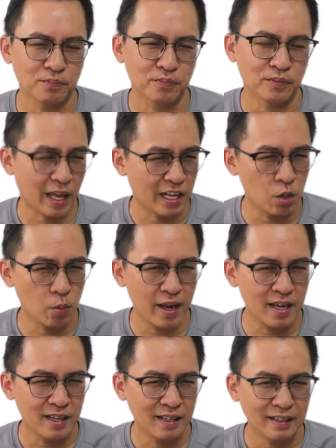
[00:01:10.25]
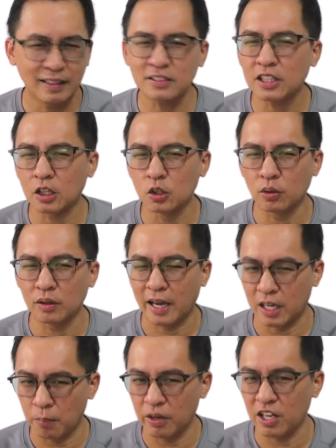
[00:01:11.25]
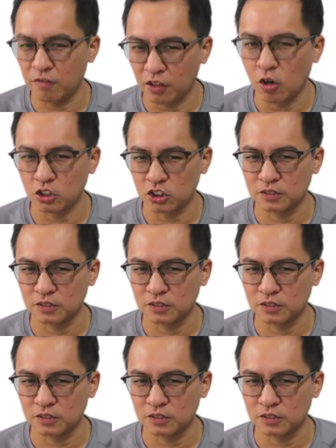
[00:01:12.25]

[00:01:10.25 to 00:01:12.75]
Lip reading: Anyway, let's take a look at the break-even cost.